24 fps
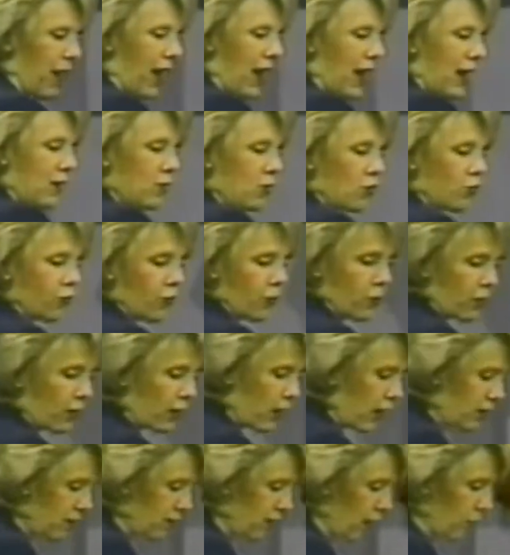Page from the
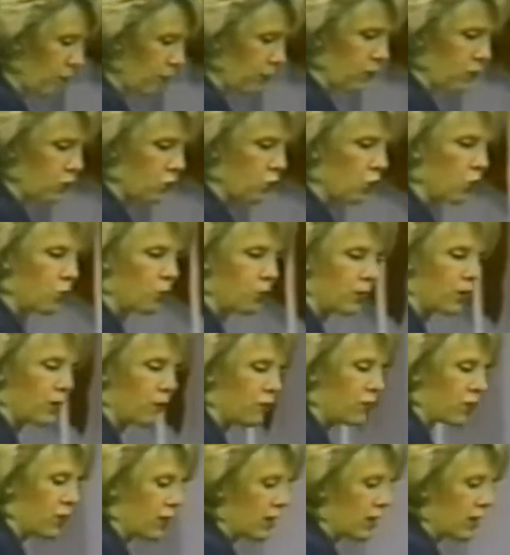Led Zeppelin group lived